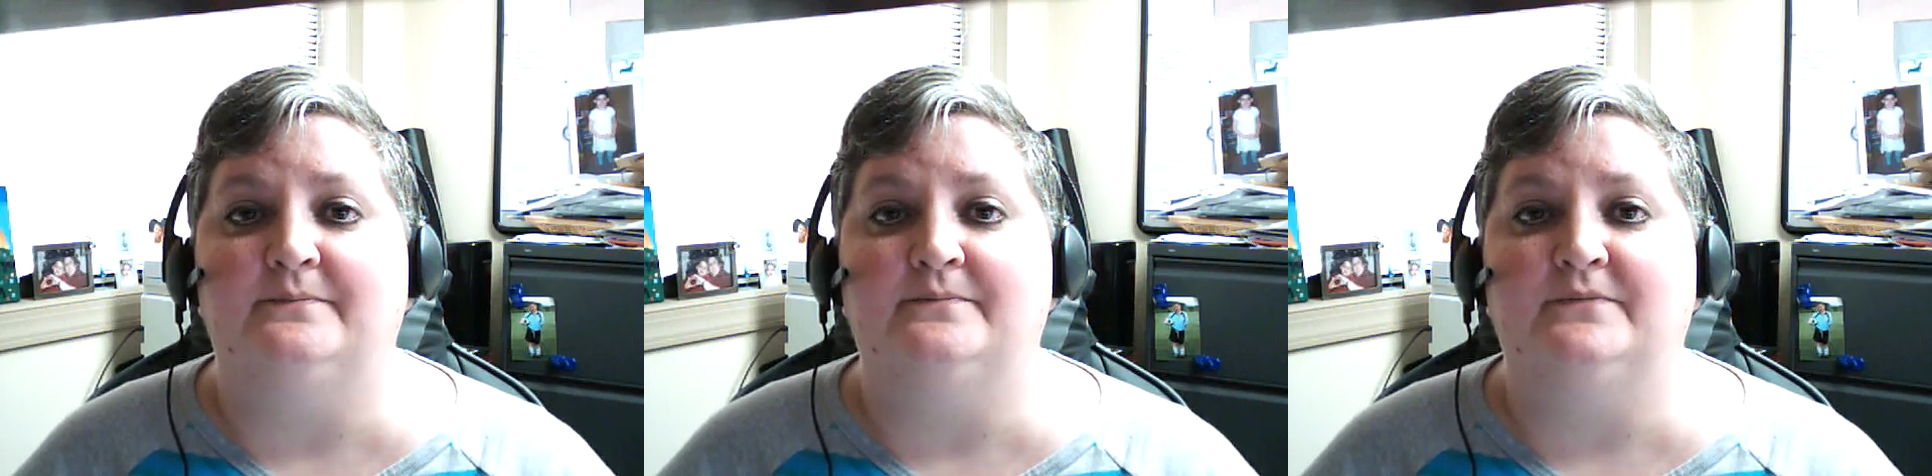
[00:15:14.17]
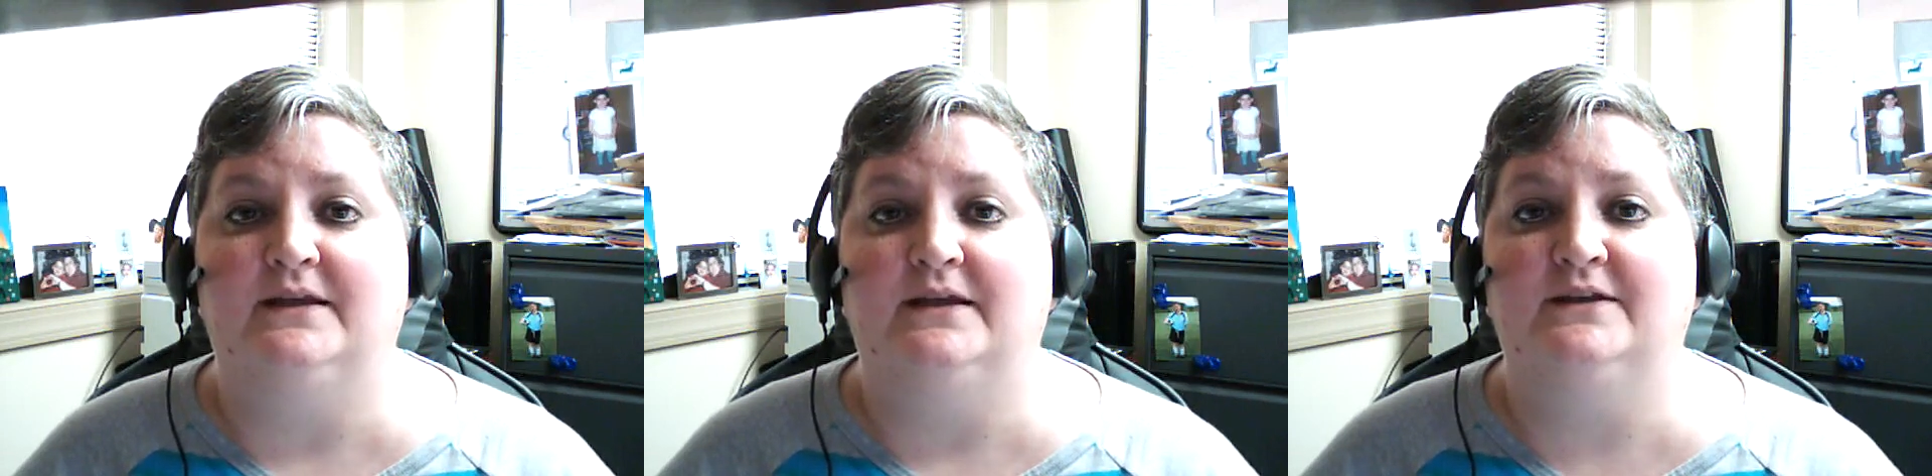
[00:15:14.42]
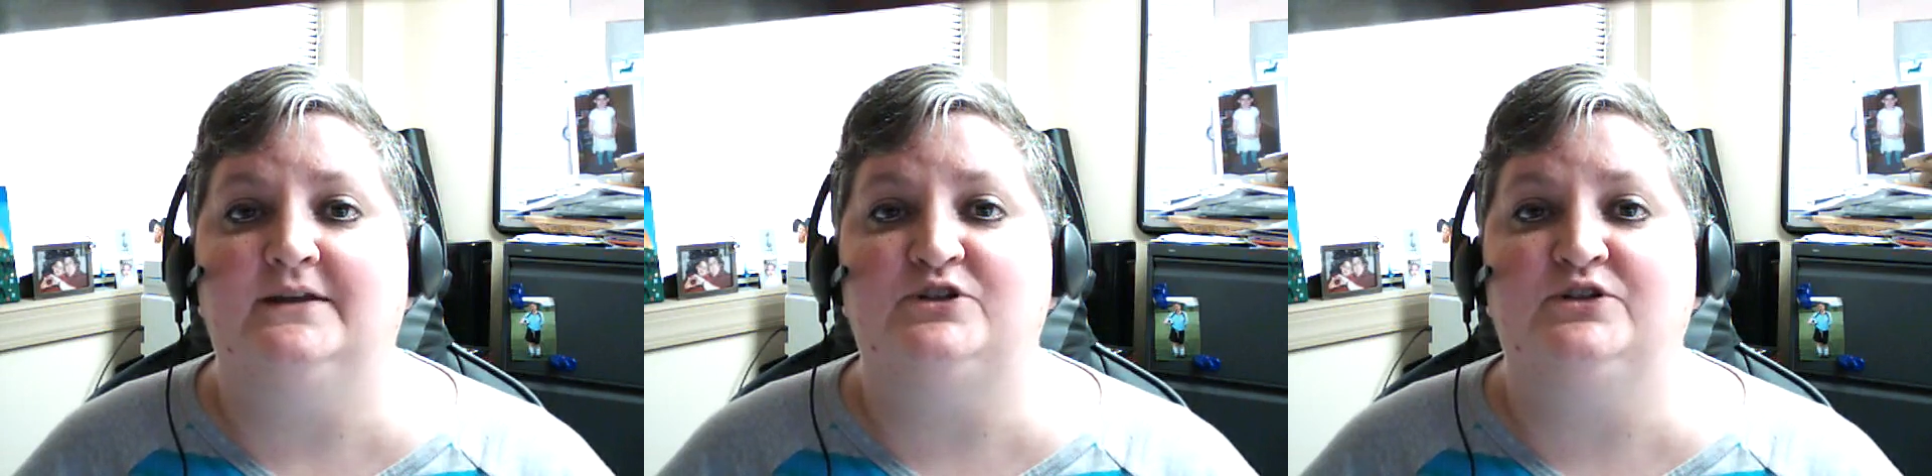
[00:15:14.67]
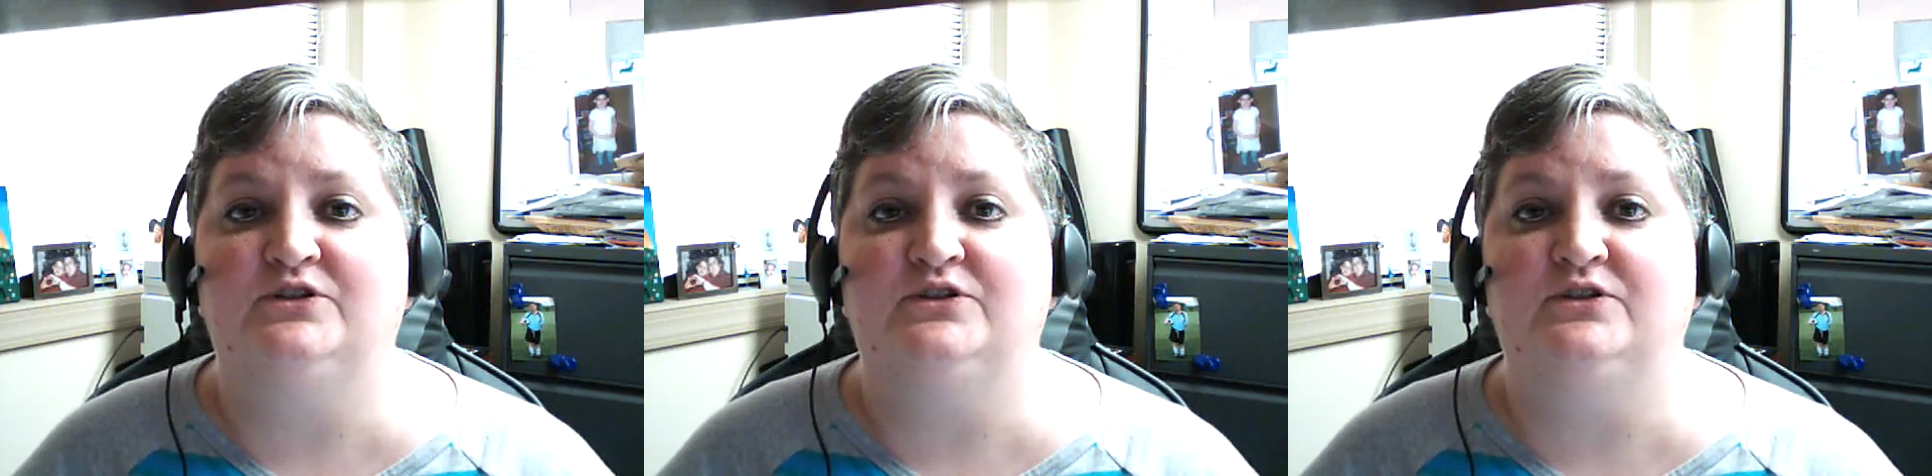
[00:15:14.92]
in
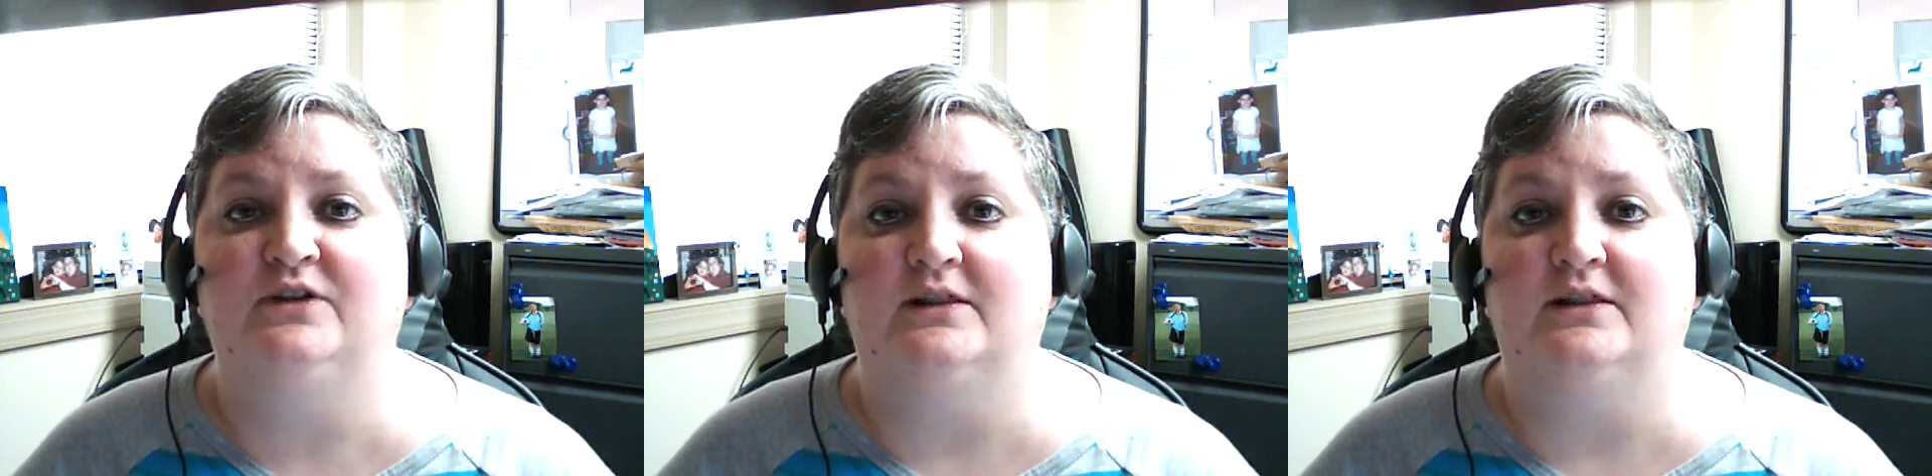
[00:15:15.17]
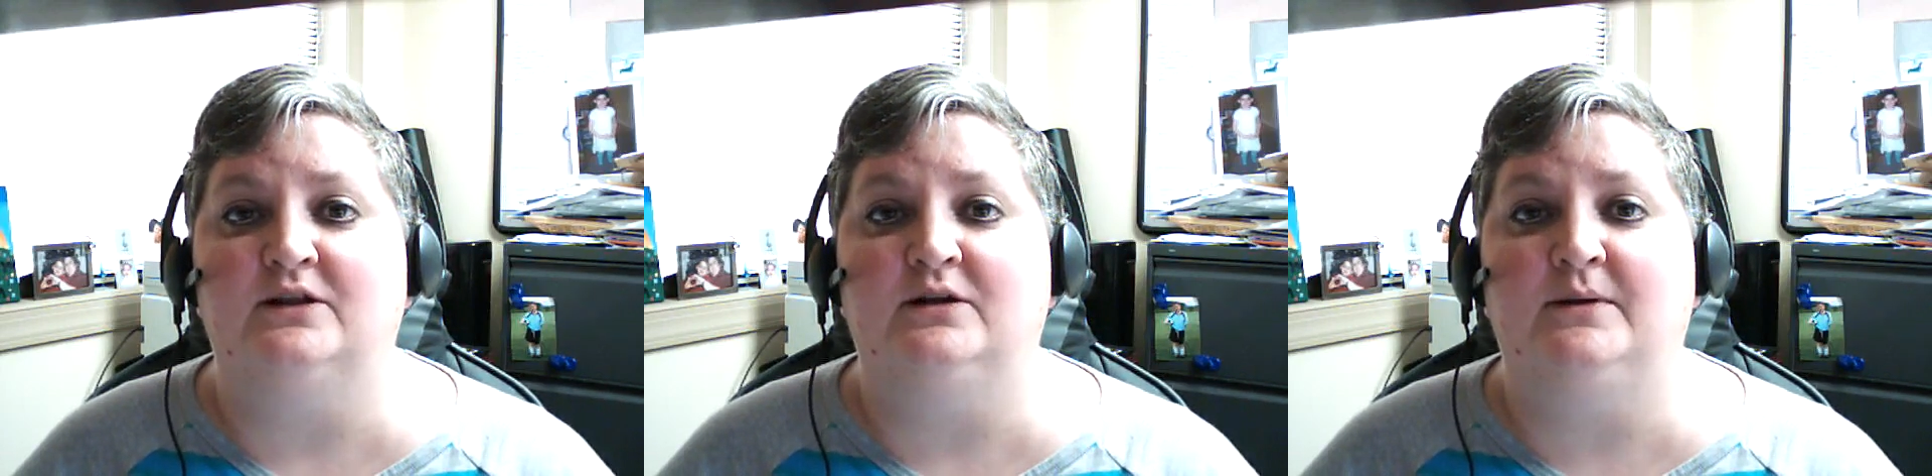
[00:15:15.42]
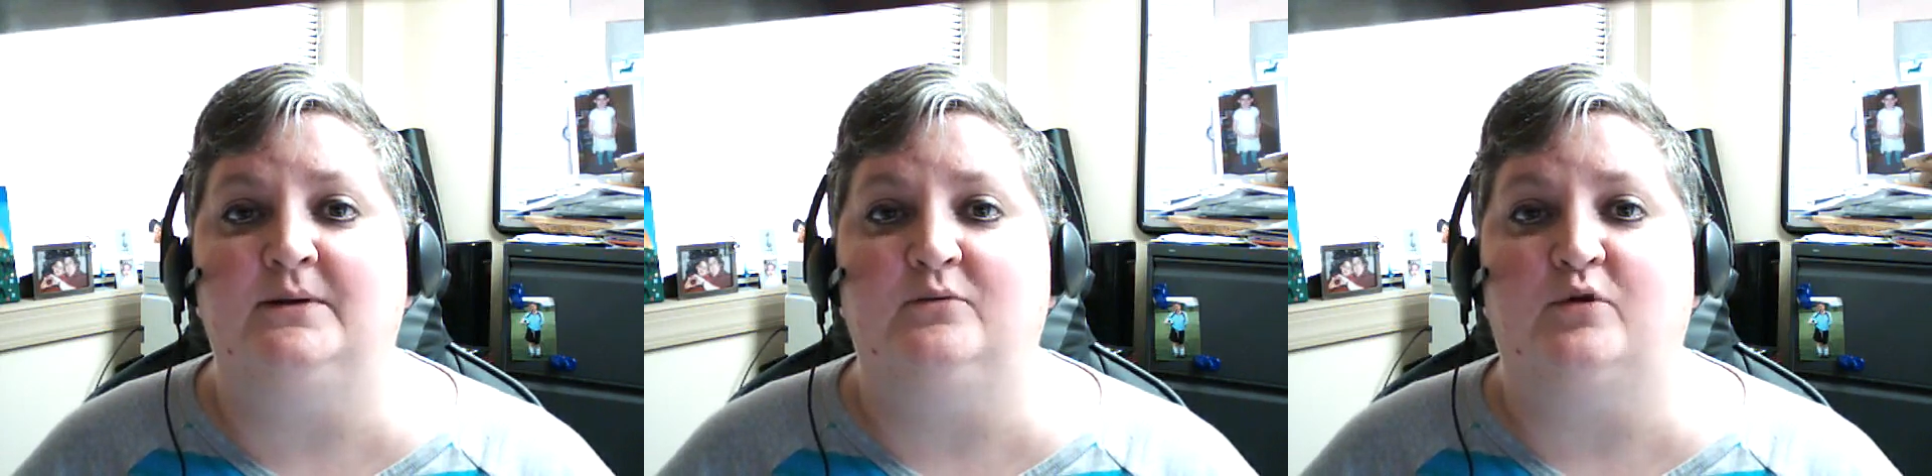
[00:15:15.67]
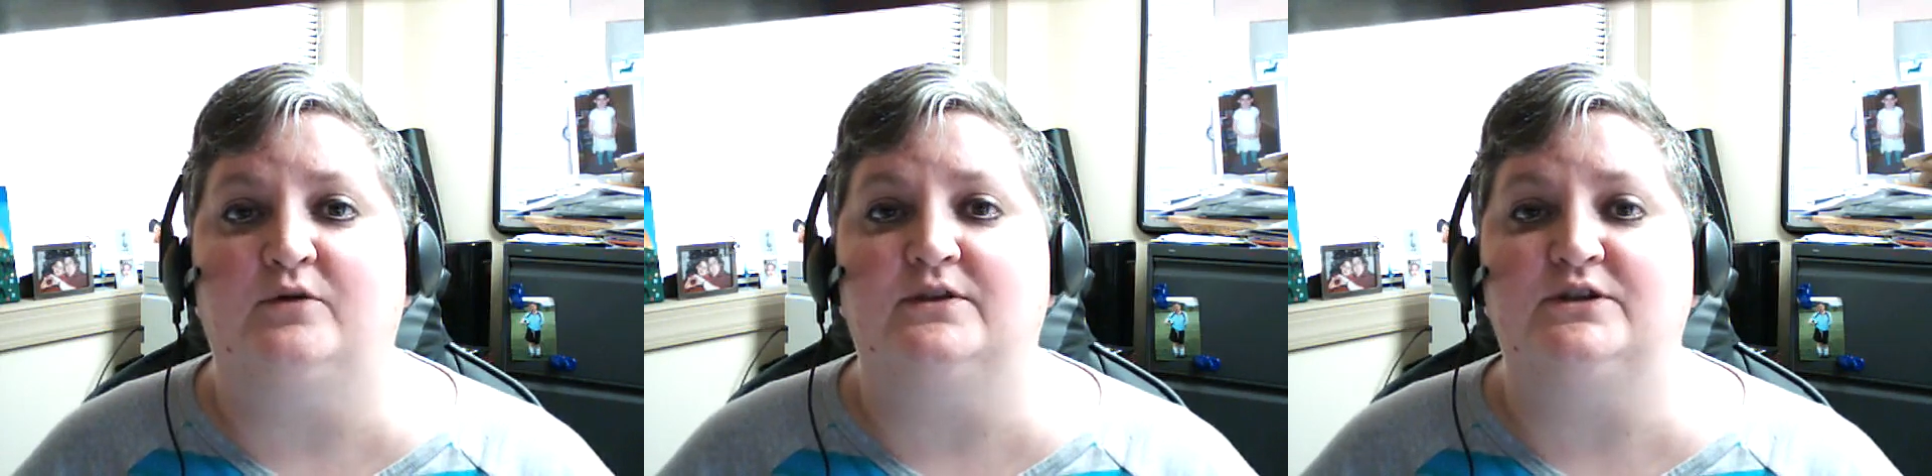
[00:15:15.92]
a little bit
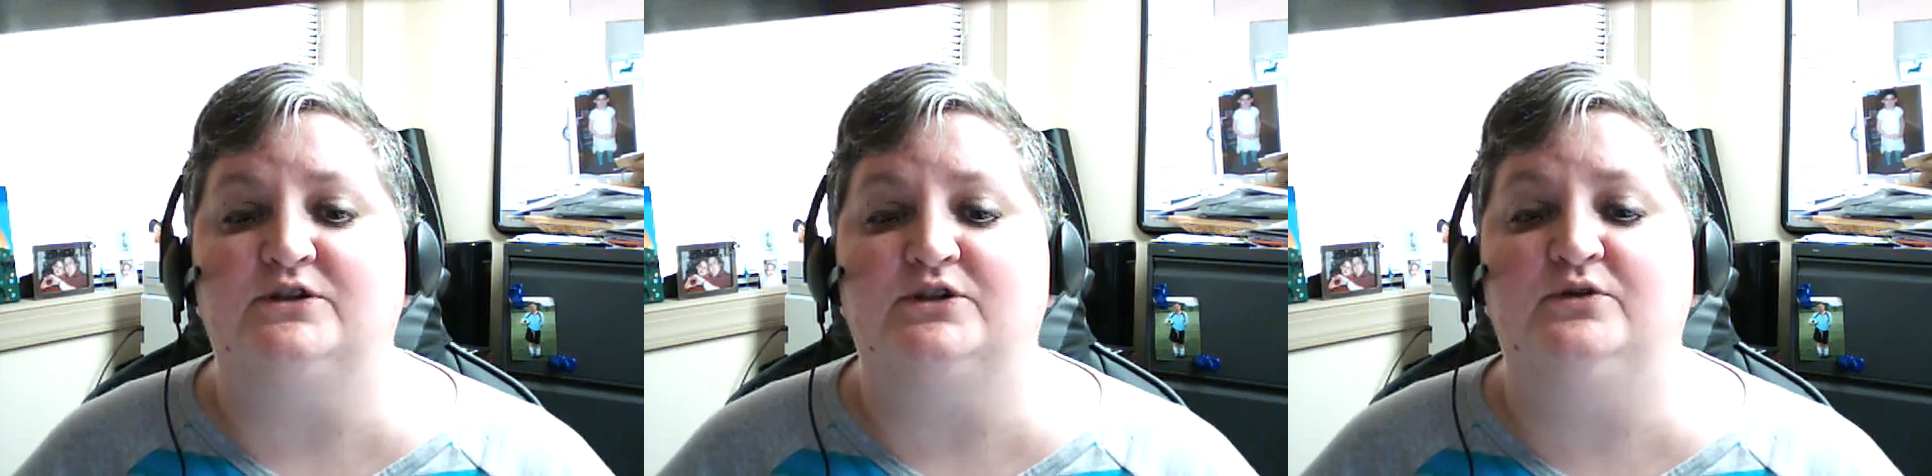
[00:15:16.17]
more than 2